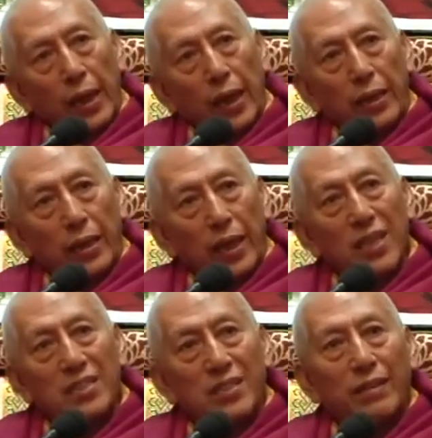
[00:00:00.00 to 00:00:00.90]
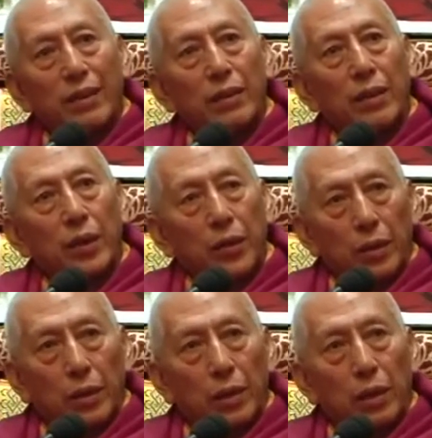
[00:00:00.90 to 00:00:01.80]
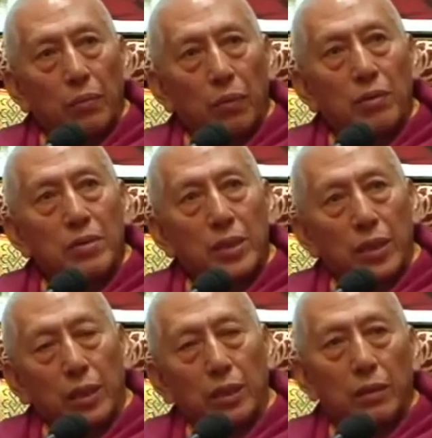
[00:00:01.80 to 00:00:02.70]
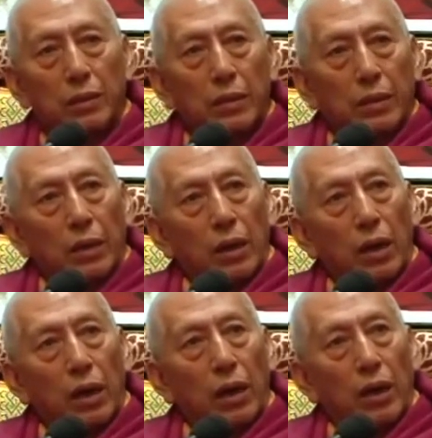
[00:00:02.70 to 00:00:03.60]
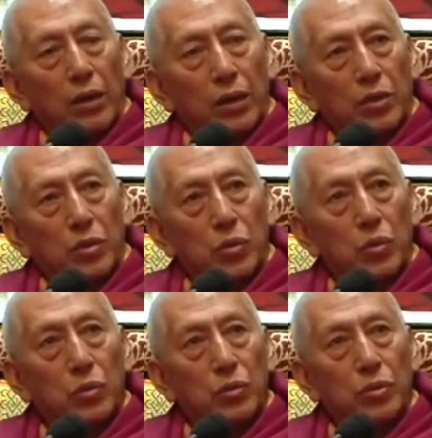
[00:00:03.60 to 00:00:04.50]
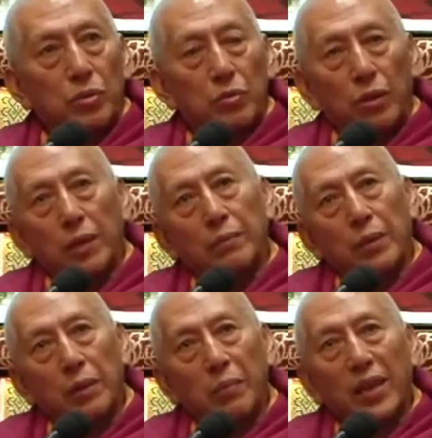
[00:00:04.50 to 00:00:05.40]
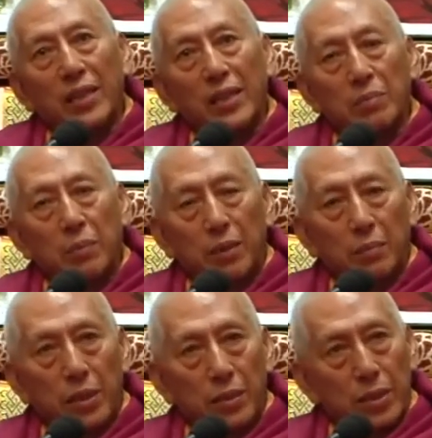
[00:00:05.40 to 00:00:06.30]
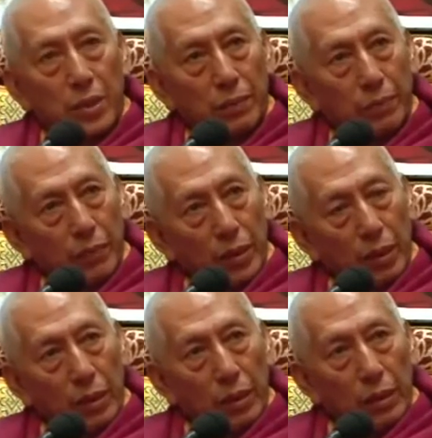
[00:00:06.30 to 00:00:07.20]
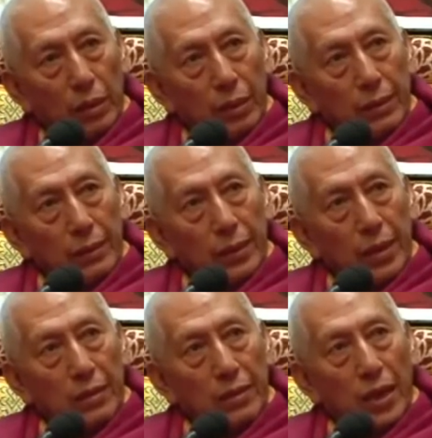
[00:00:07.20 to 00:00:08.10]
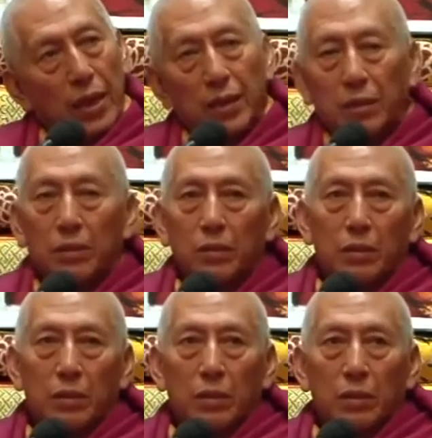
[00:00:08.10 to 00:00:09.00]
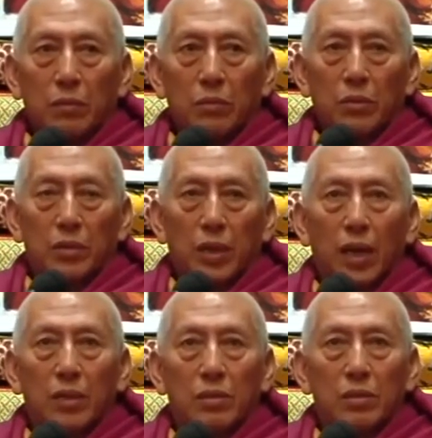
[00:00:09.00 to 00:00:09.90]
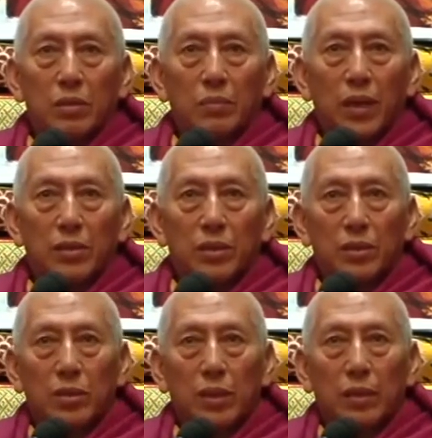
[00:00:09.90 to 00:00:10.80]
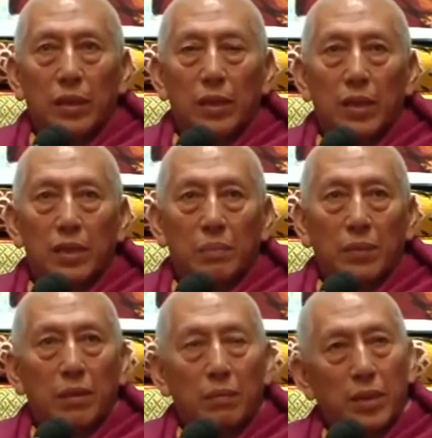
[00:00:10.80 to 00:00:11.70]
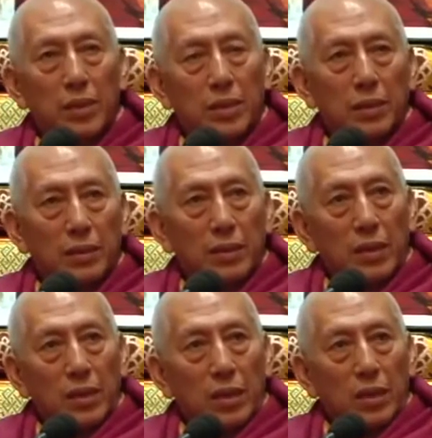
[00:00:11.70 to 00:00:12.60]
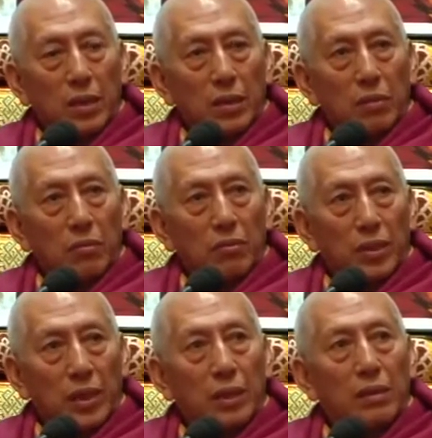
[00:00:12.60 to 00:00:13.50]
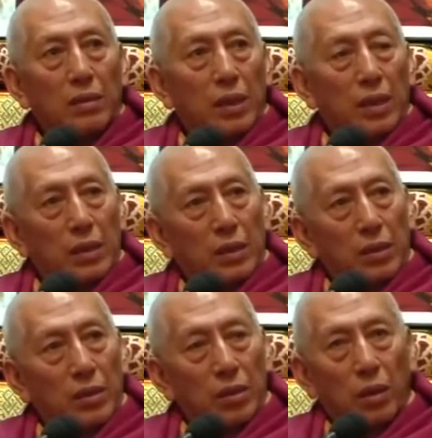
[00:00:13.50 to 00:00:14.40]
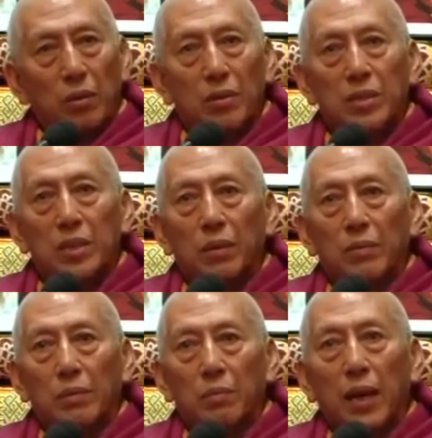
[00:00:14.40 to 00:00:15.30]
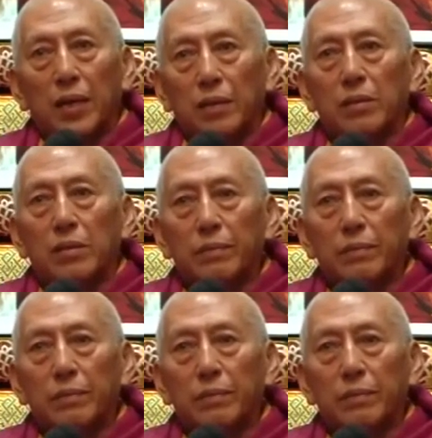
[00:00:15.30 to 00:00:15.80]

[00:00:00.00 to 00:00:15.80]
any external laboratory or tools to make experiments. The entire Buddhist science makes this experiment within the laboratory of the mind